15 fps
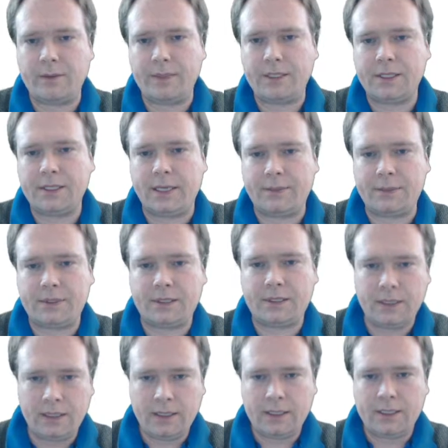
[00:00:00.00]
shaped
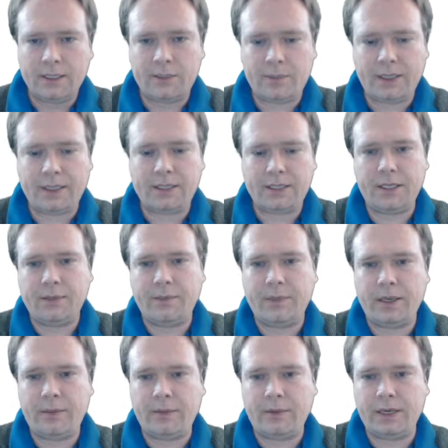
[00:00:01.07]
spaceship,
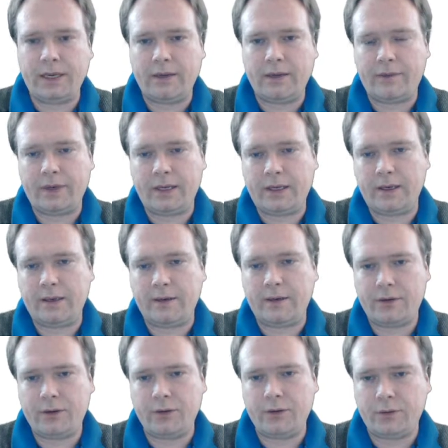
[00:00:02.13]
maybe we have a
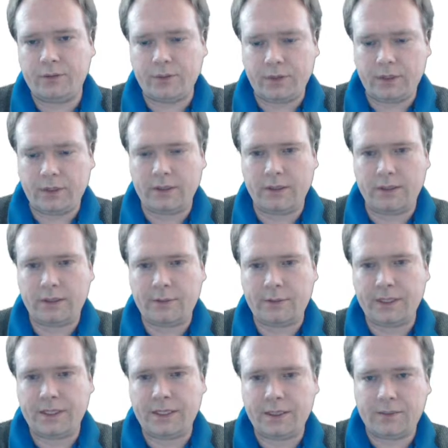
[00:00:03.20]
huge one, a
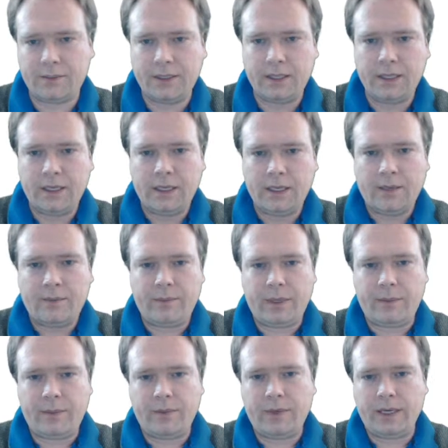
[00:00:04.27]
spaceship,
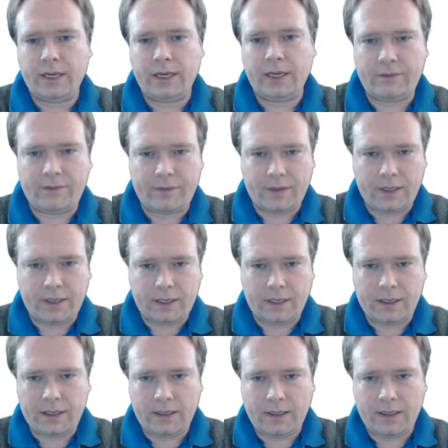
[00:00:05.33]
maybe we have
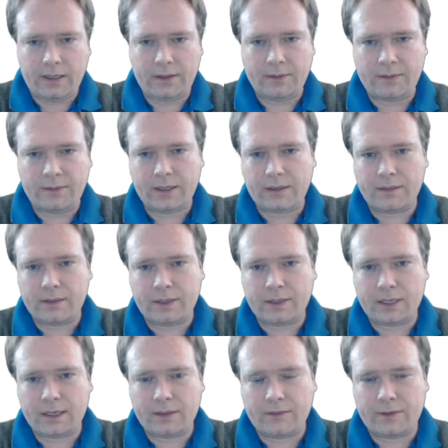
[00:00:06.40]
a, what
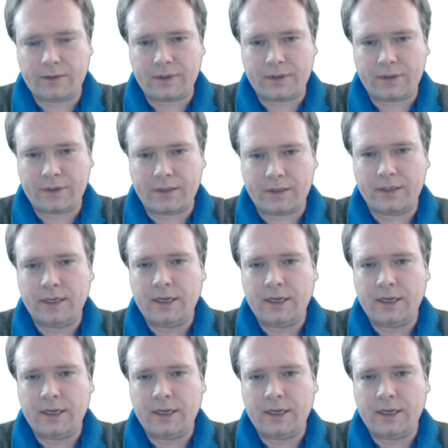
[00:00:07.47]
kind of other